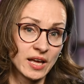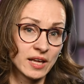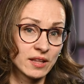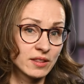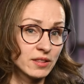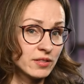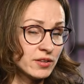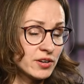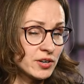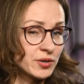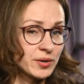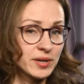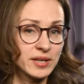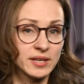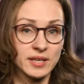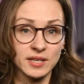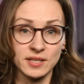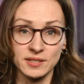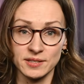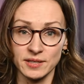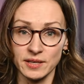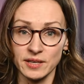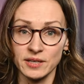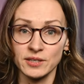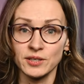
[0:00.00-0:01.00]
They're
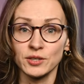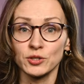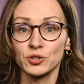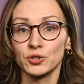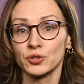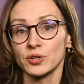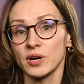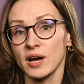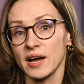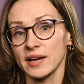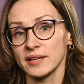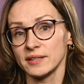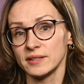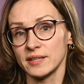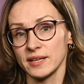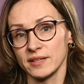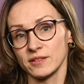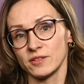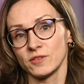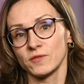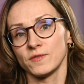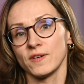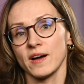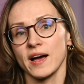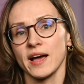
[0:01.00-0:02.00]
easier to
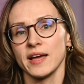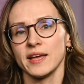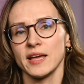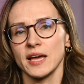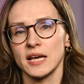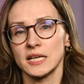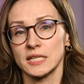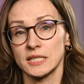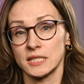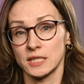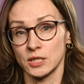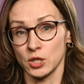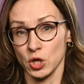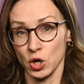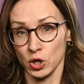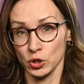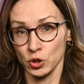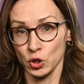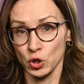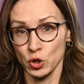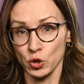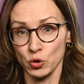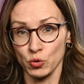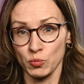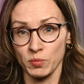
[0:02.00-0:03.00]
identify as
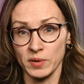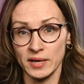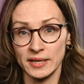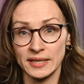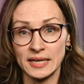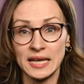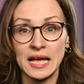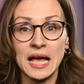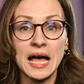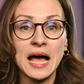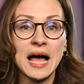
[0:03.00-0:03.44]
non-human